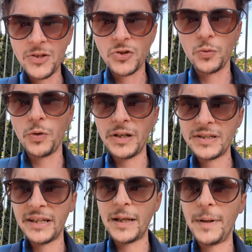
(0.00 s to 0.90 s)
mentioned what he
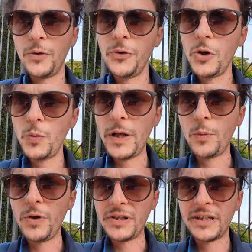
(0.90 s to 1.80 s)
said about Norway,
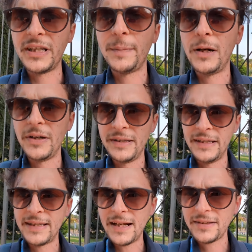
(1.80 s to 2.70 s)
what he said about
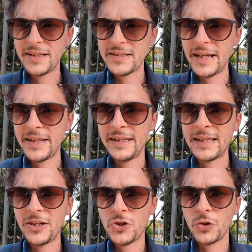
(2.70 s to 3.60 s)
the tactics that
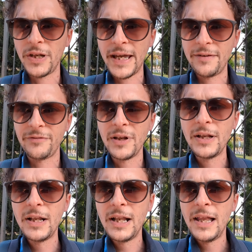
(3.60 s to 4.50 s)
Italy should have.
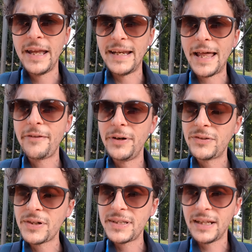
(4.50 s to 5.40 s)
Another
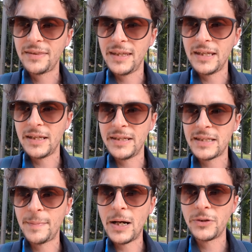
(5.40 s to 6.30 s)
interesting thing
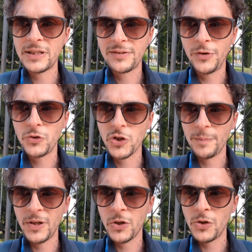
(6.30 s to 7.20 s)
is about his
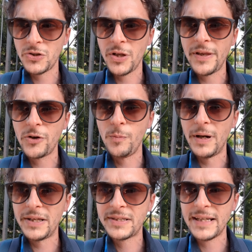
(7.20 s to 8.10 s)
future, because
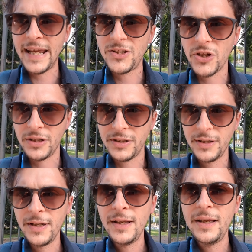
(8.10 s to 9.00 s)
Donnarumma's agent,
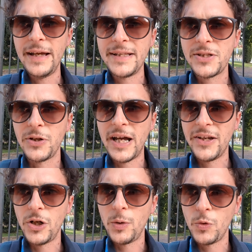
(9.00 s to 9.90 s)
Enzo
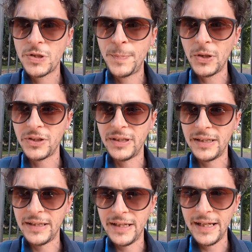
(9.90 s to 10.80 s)
Raiola, was spotted
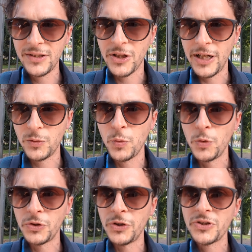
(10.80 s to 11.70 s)
at the Inter
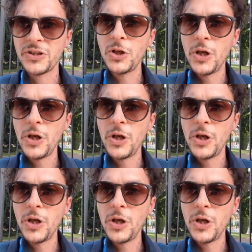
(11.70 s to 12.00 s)
headquarters